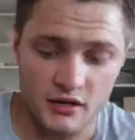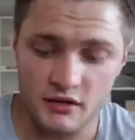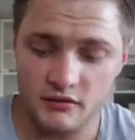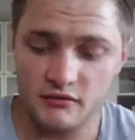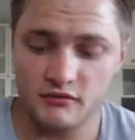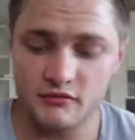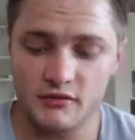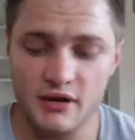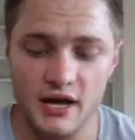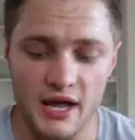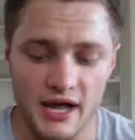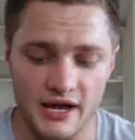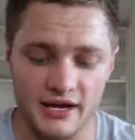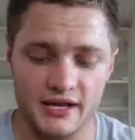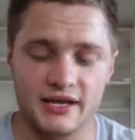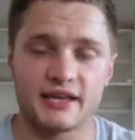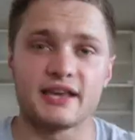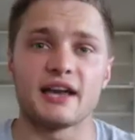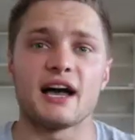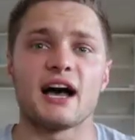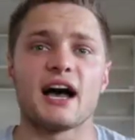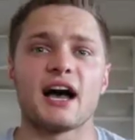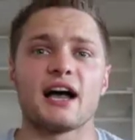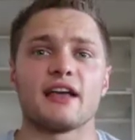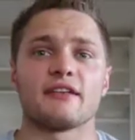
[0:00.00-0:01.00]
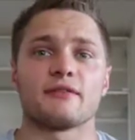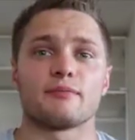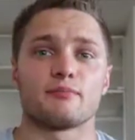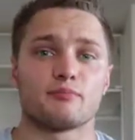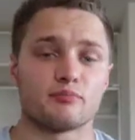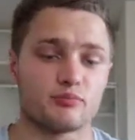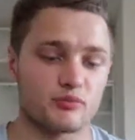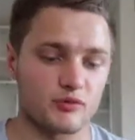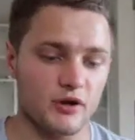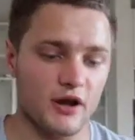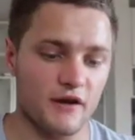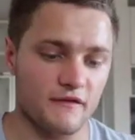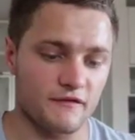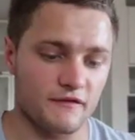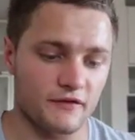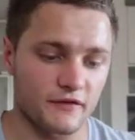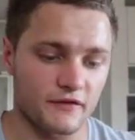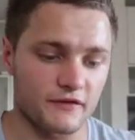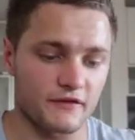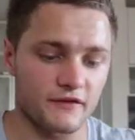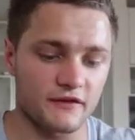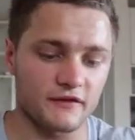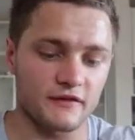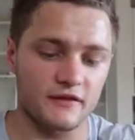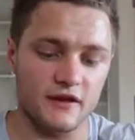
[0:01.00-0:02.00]
Alright guys,
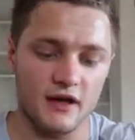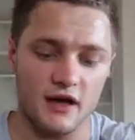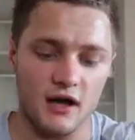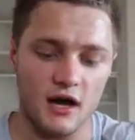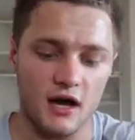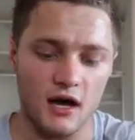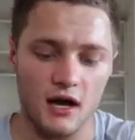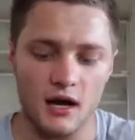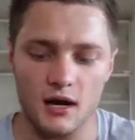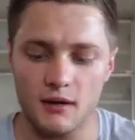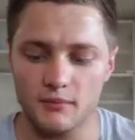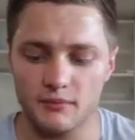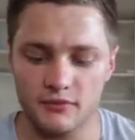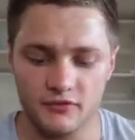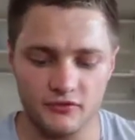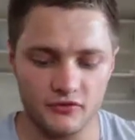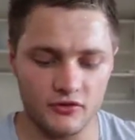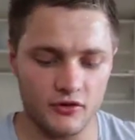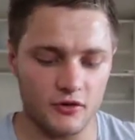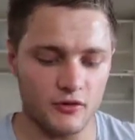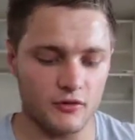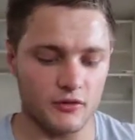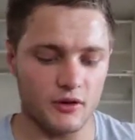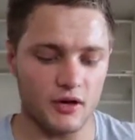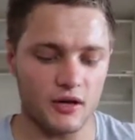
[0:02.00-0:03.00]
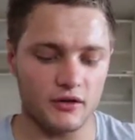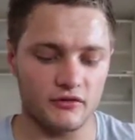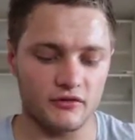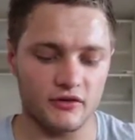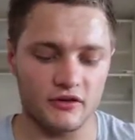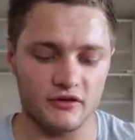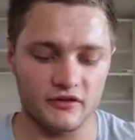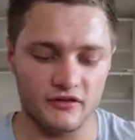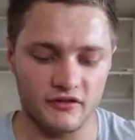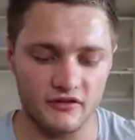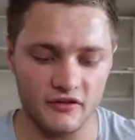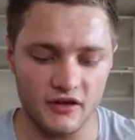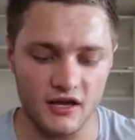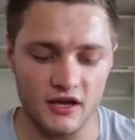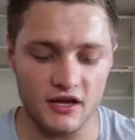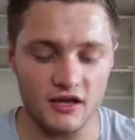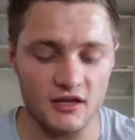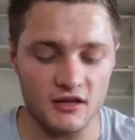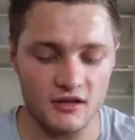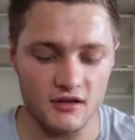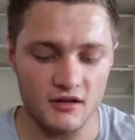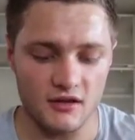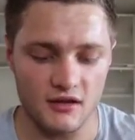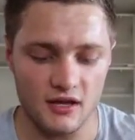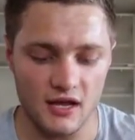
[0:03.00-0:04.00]
breakfast is up. So as I
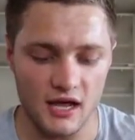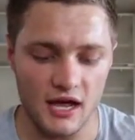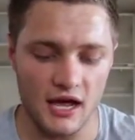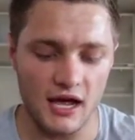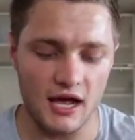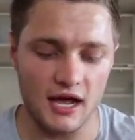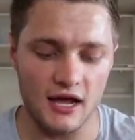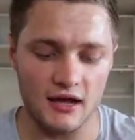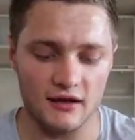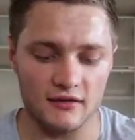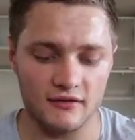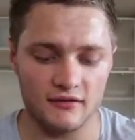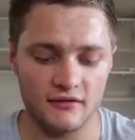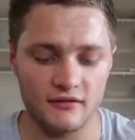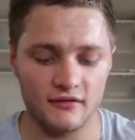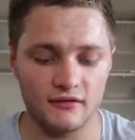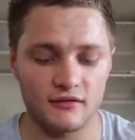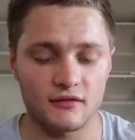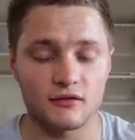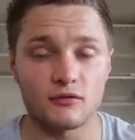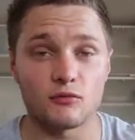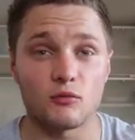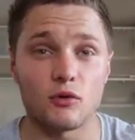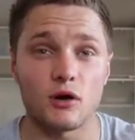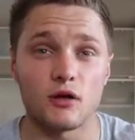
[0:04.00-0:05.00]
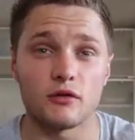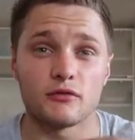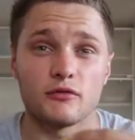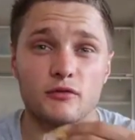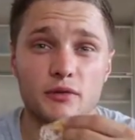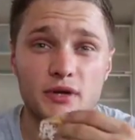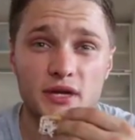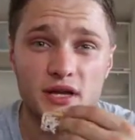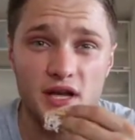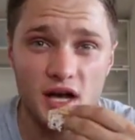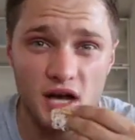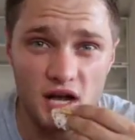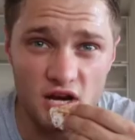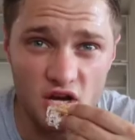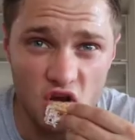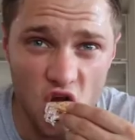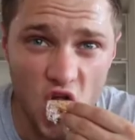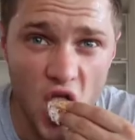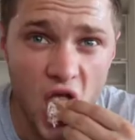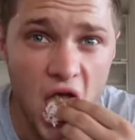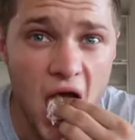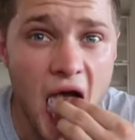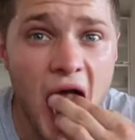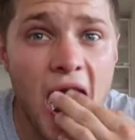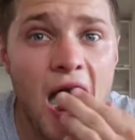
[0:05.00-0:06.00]
said, while doing
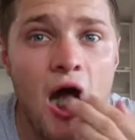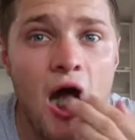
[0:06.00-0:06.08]
cardio,